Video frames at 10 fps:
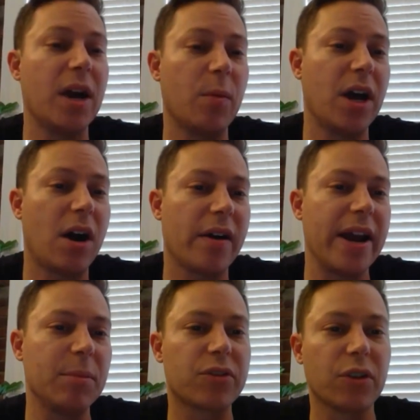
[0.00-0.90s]
We are
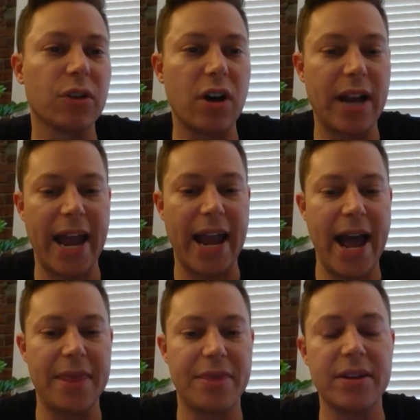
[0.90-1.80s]
able to look
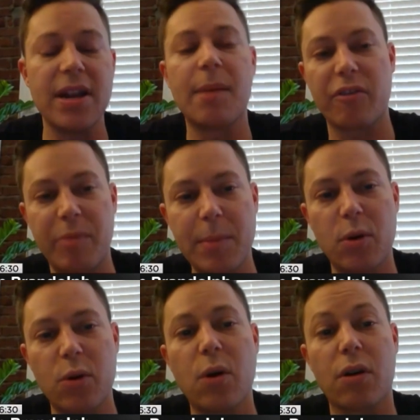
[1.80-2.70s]
at the number of
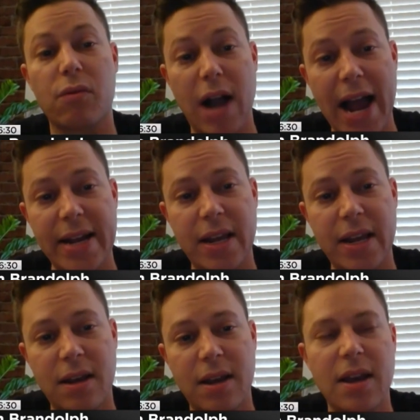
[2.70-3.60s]
people who are
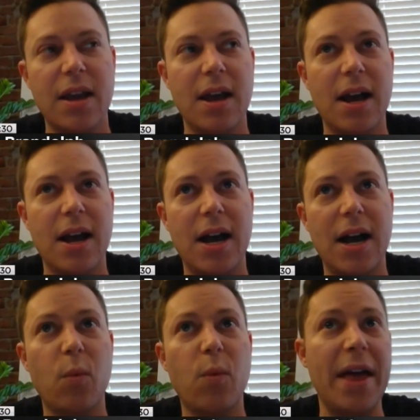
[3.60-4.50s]
riding,
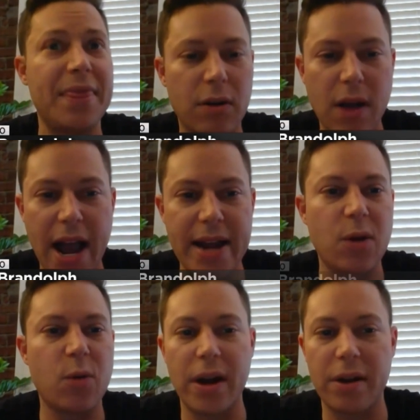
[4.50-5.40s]
uh, when they're
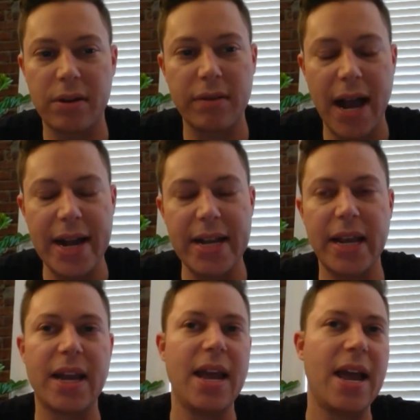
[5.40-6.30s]
riding, where they're
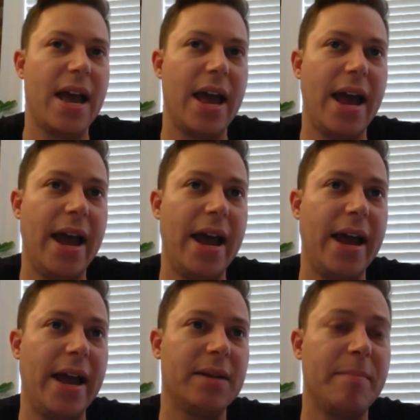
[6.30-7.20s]
riding,
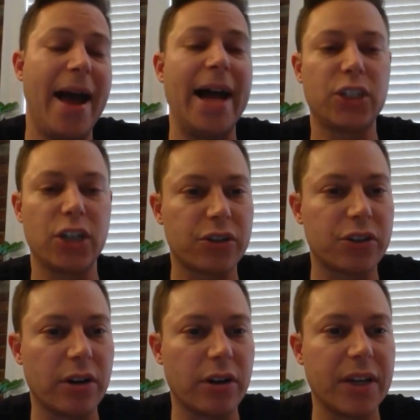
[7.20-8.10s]
and match our
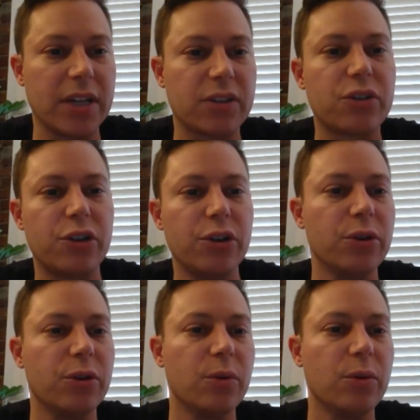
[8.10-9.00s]
service
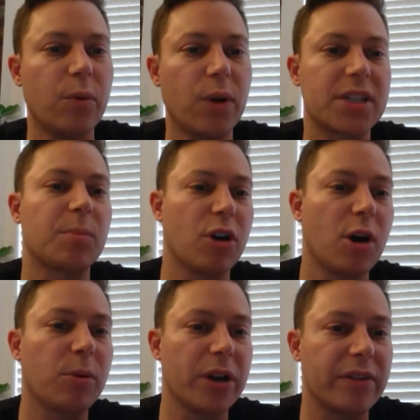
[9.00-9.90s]
to what's
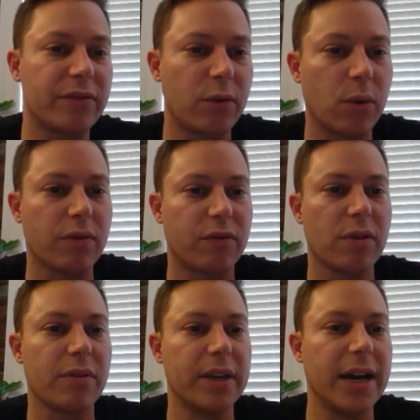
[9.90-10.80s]
appropriate for,
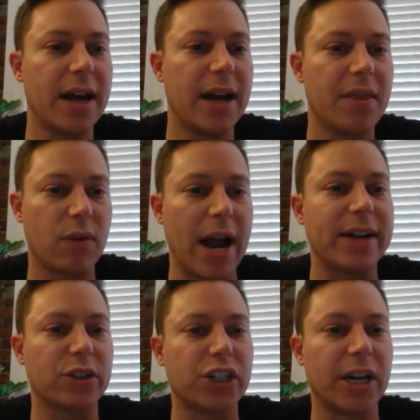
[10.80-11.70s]
for the, uh, the ridership.